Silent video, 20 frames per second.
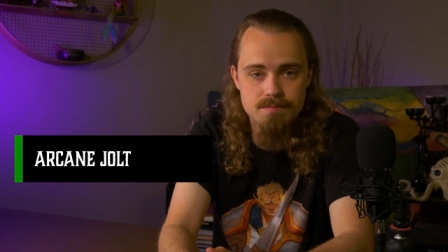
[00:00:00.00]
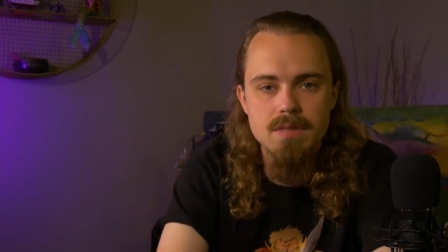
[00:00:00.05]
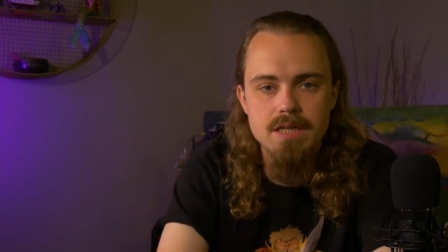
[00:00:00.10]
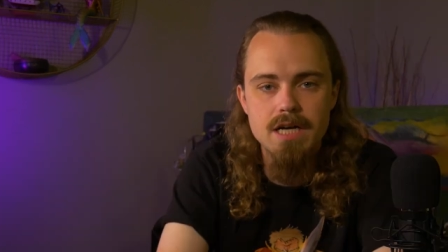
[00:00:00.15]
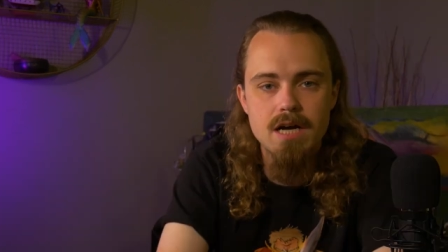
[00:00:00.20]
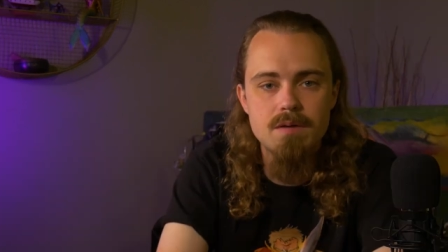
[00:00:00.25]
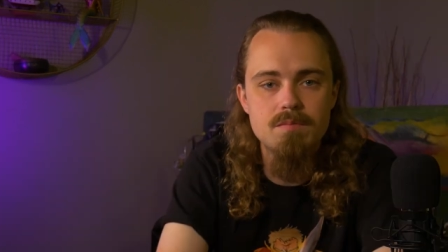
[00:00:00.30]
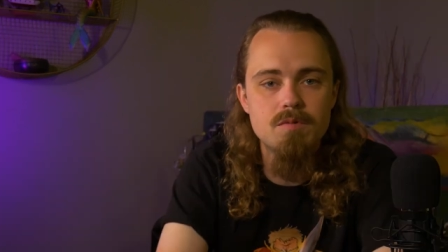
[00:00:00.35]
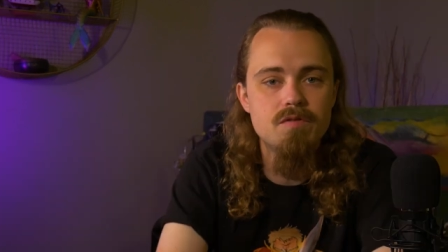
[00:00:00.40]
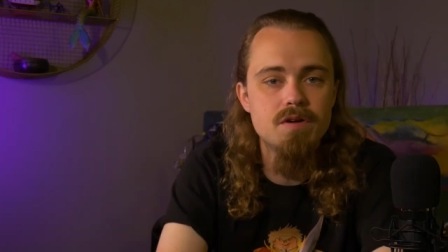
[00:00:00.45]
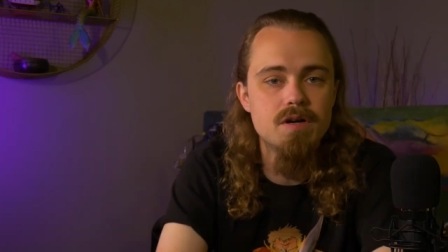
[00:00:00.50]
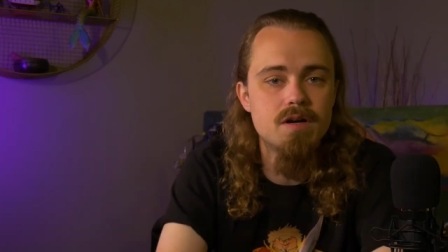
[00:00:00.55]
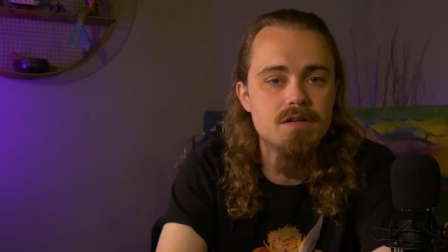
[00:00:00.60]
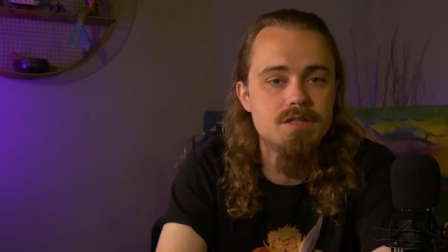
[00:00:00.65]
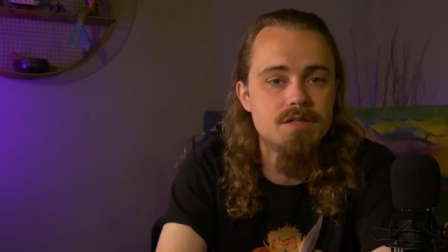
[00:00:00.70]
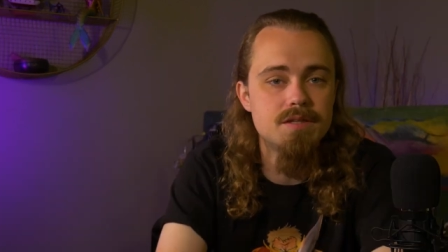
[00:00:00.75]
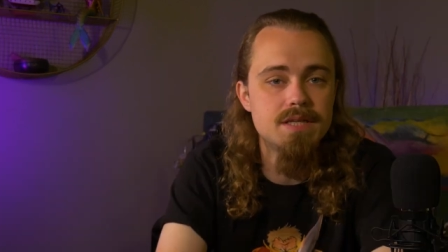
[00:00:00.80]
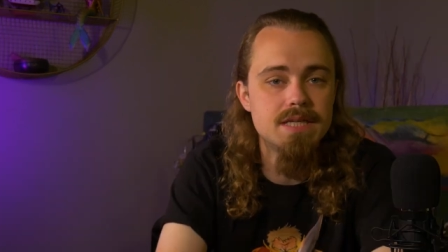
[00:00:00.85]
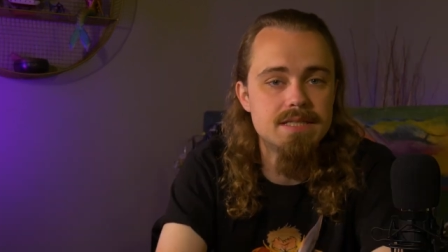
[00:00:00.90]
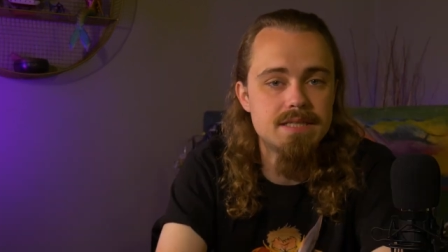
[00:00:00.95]
Now, moving on
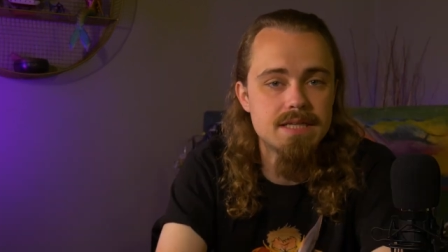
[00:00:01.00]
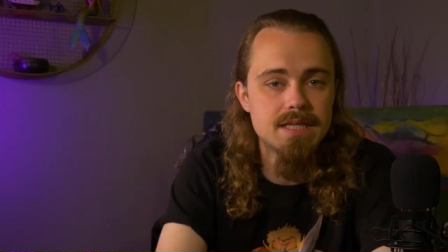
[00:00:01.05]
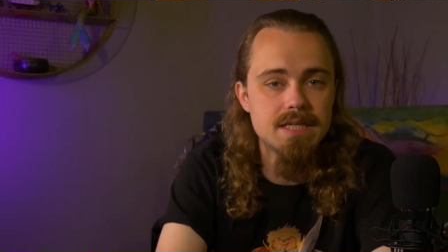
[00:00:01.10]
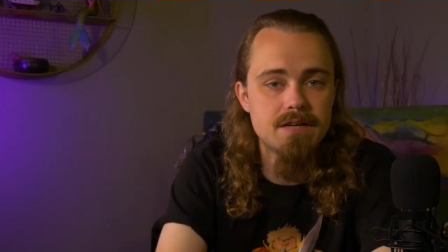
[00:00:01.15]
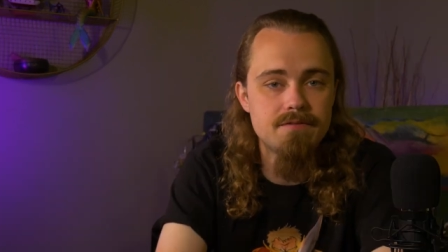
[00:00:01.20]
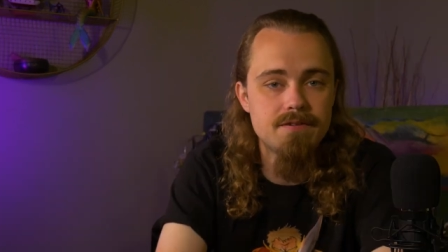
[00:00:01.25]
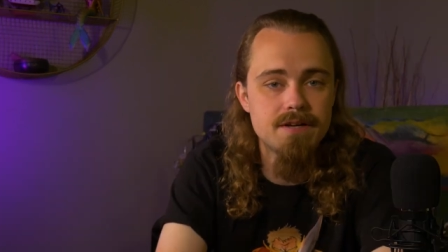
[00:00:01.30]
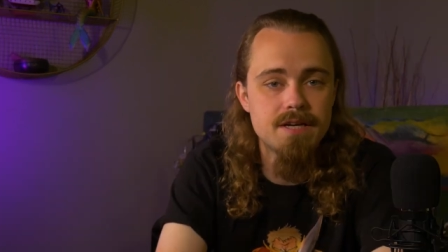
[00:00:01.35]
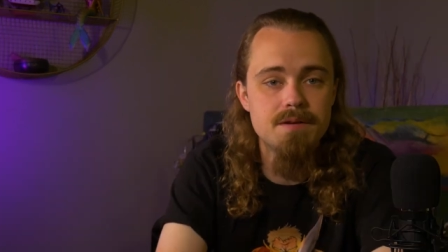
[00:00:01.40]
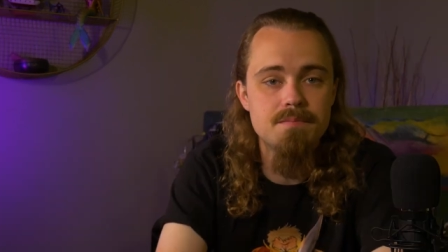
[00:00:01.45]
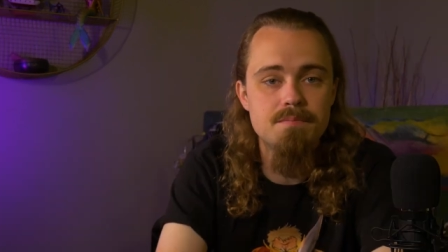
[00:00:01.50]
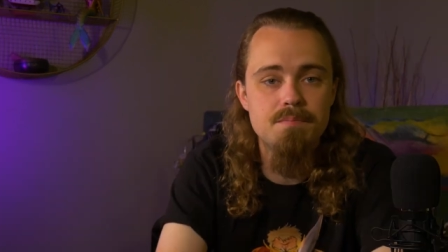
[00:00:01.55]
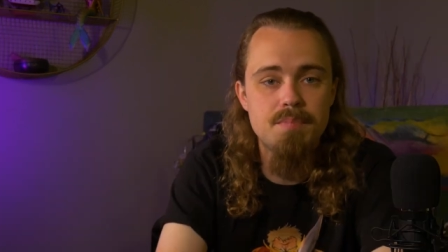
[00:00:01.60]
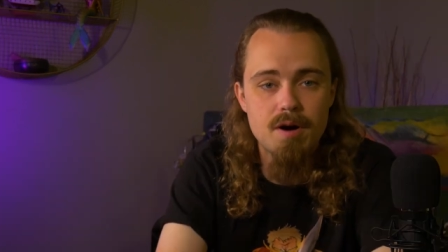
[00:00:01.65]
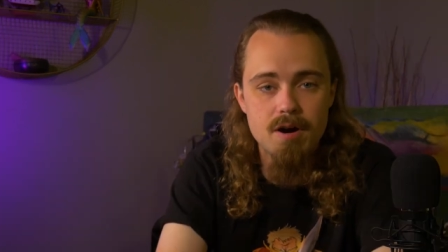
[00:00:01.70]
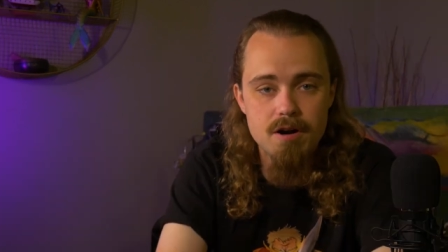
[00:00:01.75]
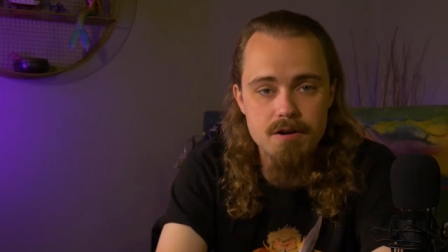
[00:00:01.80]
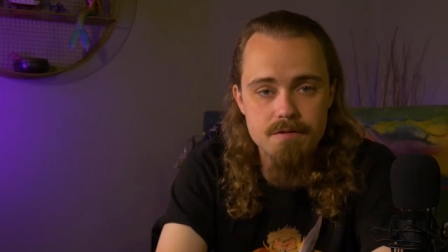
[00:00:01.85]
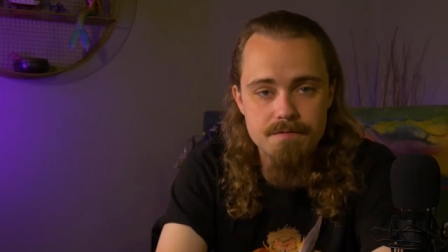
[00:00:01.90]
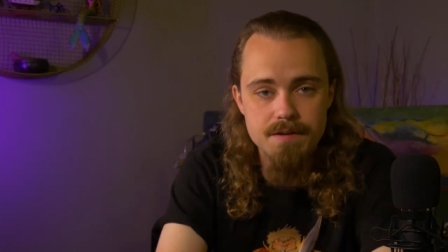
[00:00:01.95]
to the significant
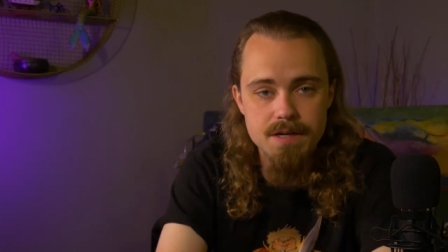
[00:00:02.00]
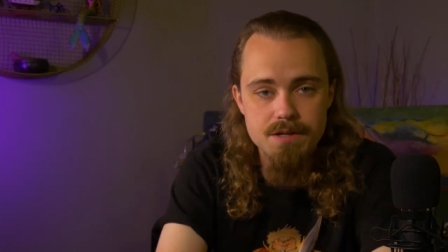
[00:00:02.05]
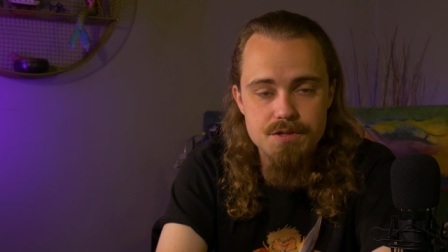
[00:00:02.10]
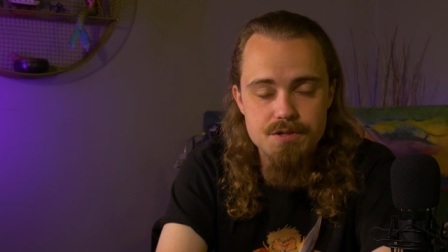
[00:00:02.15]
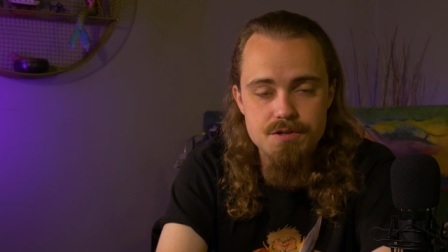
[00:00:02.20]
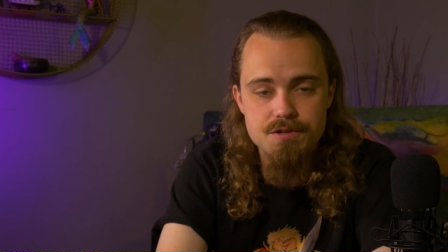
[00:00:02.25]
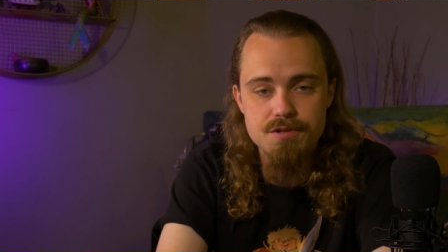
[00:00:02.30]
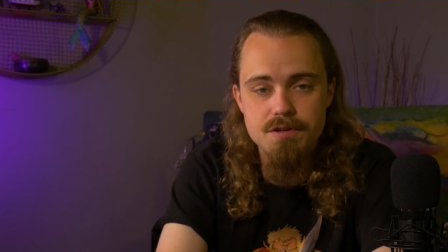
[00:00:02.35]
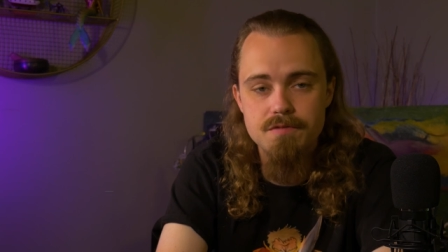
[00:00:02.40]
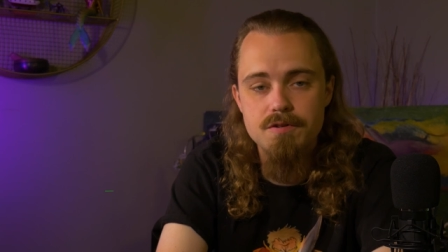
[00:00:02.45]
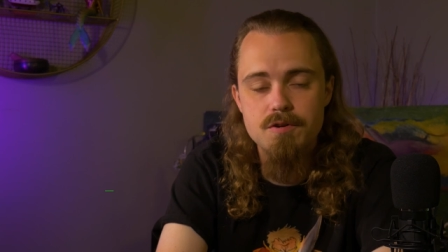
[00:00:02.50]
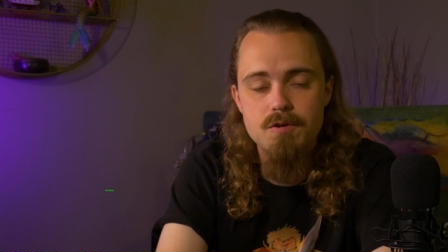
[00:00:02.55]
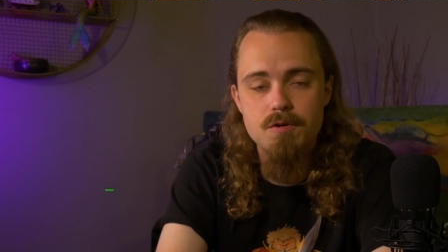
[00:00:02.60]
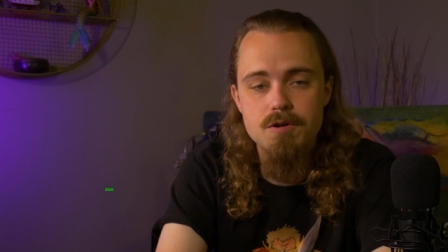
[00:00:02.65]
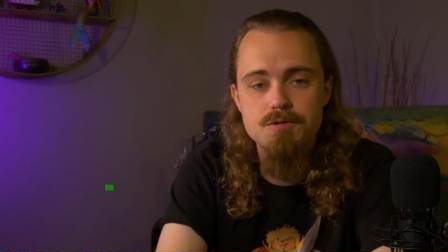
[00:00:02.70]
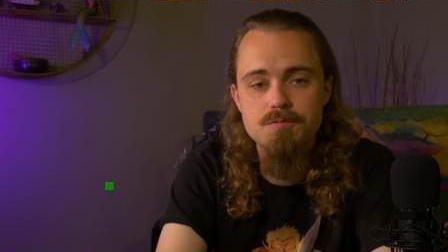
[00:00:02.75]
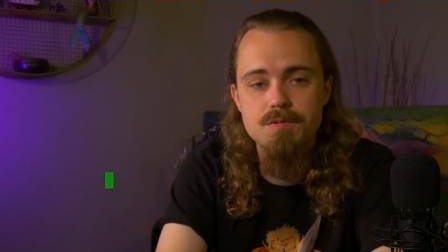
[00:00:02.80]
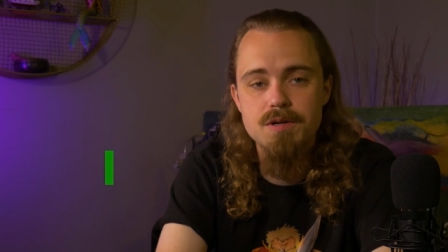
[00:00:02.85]
Bard features, of course,